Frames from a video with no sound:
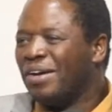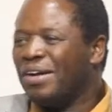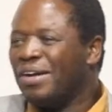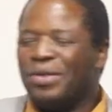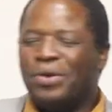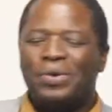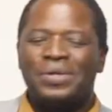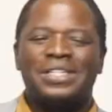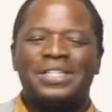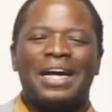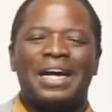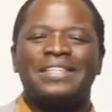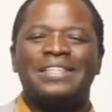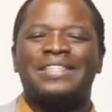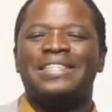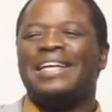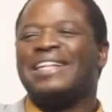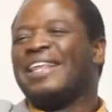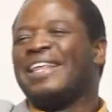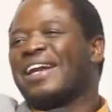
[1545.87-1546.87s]
you shall
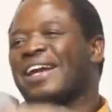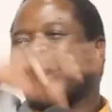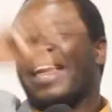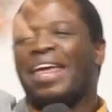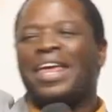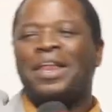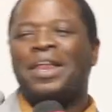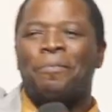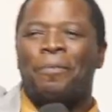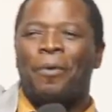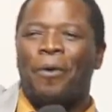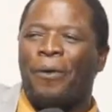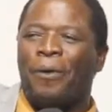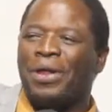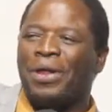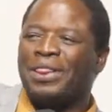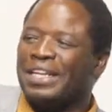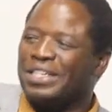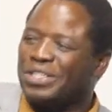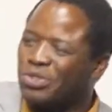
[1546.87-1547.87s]
see the rainbow
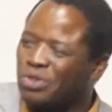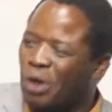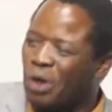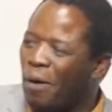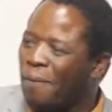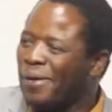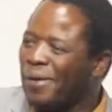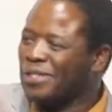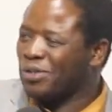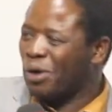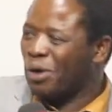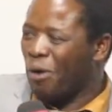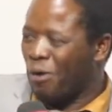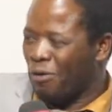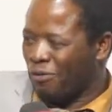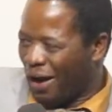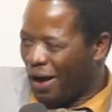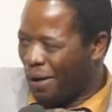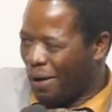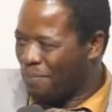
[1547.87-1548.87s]
when the storm is
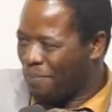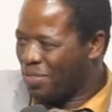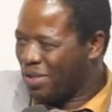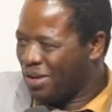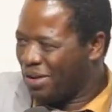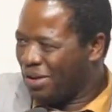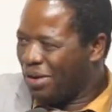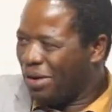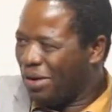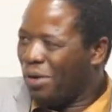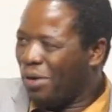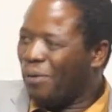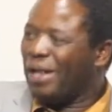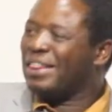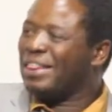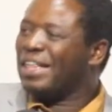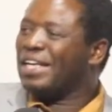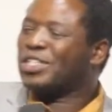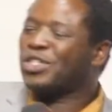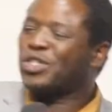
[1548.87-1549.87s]
over.
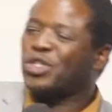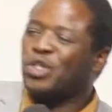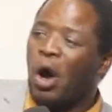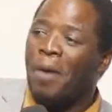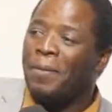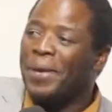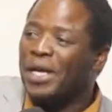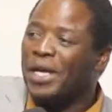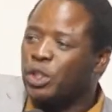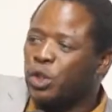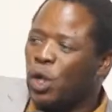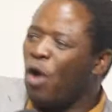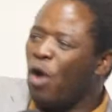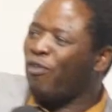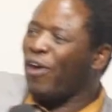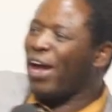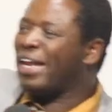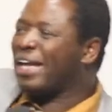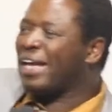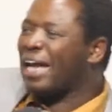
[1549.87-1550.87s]
When the storm is
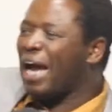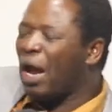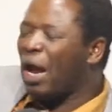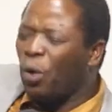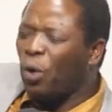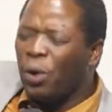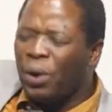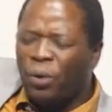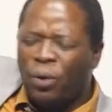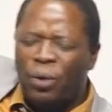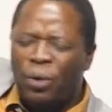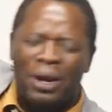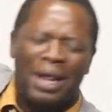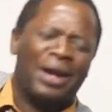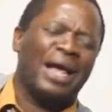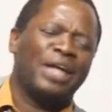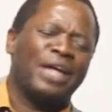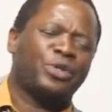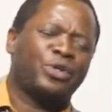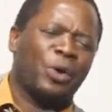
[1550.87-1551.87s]
over in
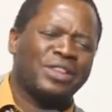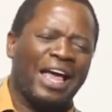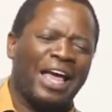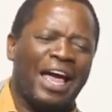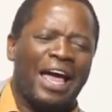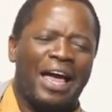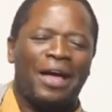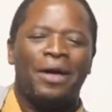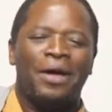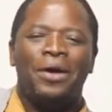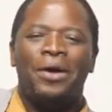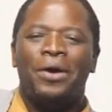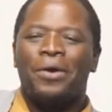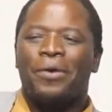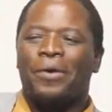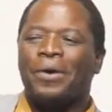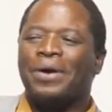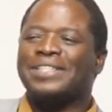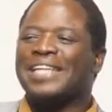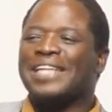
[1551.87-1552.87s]
Colorado, there,
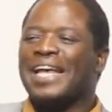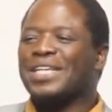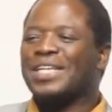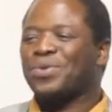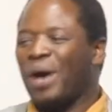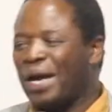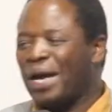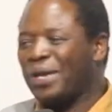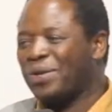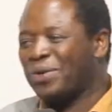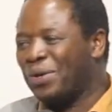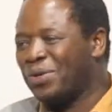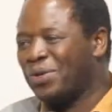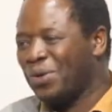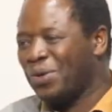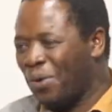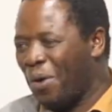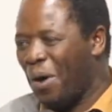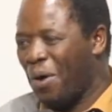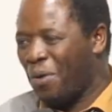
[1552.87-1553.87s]
God says, Why don't
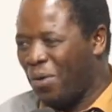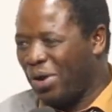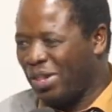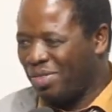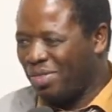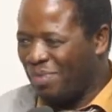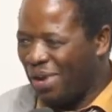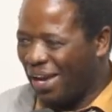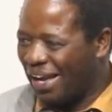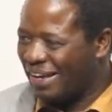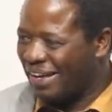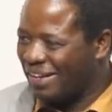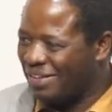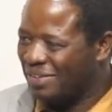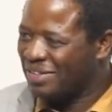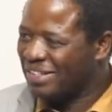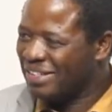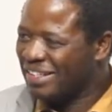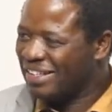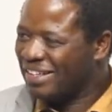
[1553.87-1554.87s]
you walk with me?
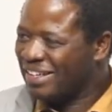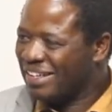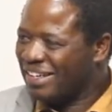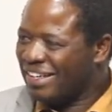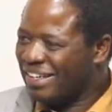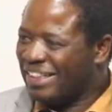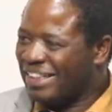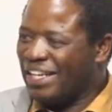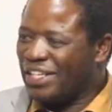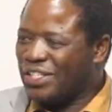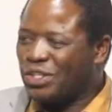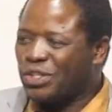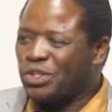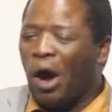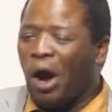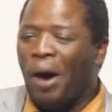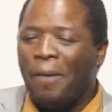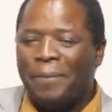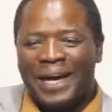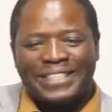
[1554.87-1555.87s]
This
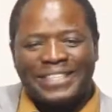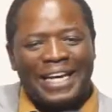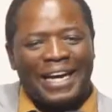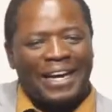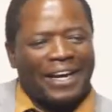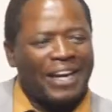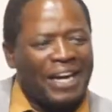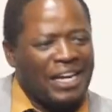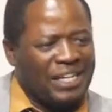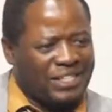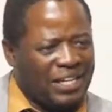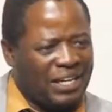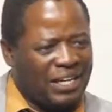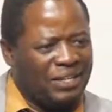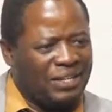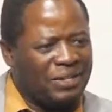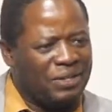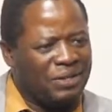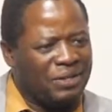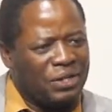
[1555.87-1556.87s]
storm is a reason
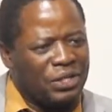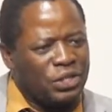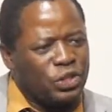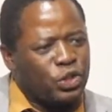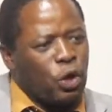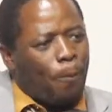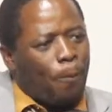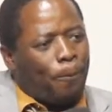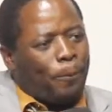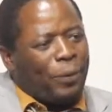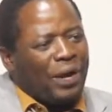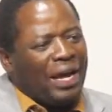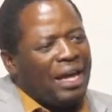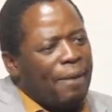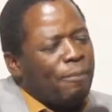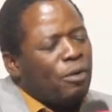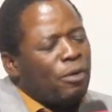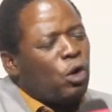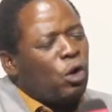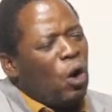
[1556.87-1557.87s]
to bring
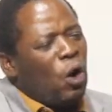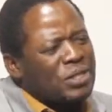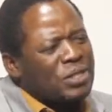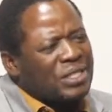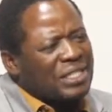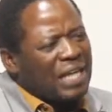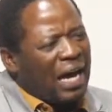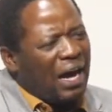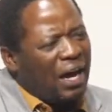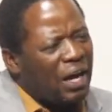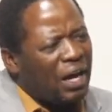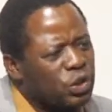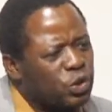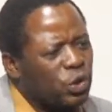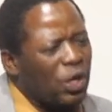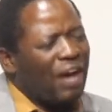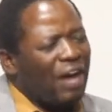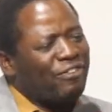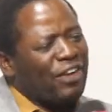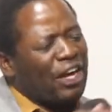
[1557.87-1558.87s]
him closer,
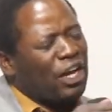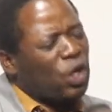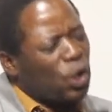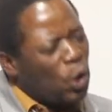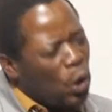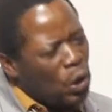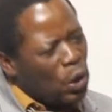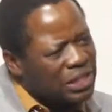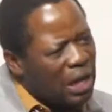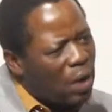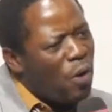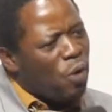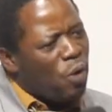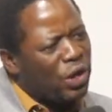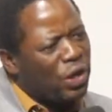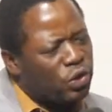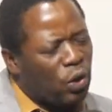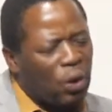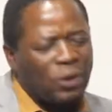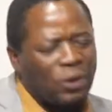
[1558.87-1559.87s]
to have a closer walk
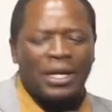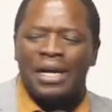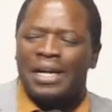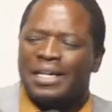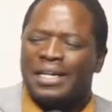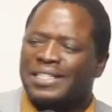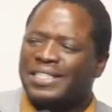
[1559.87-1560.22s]
with God.